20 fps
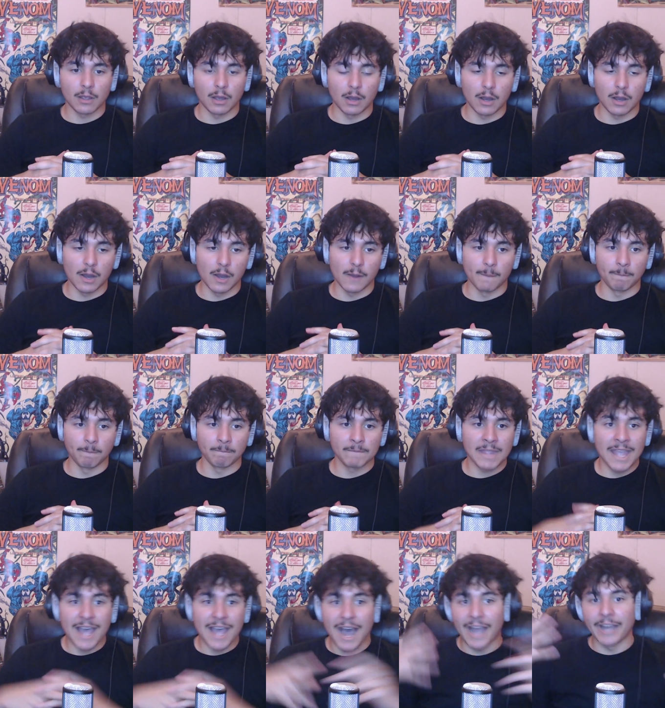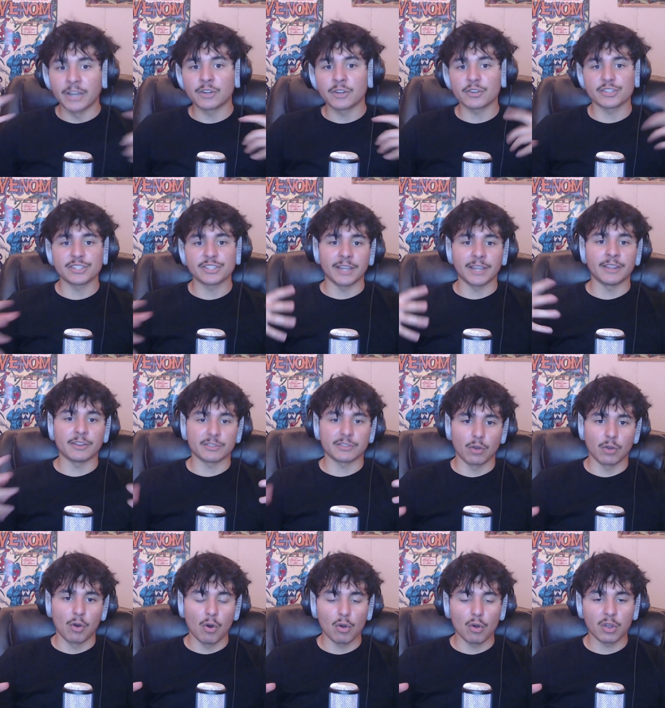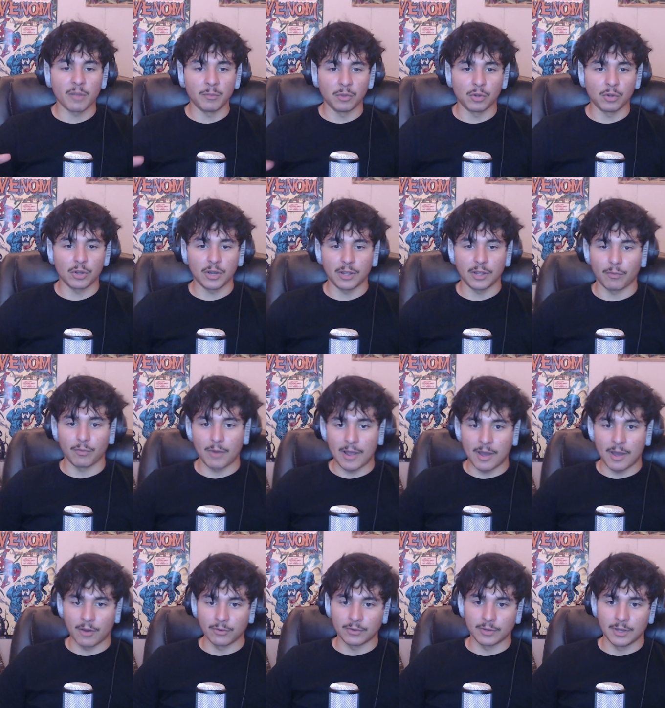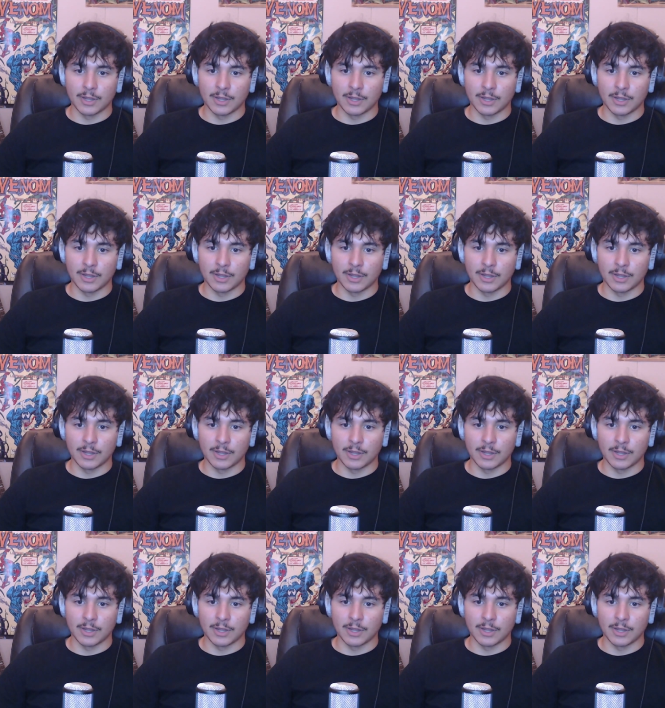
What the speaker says: I understand there's a whole community around,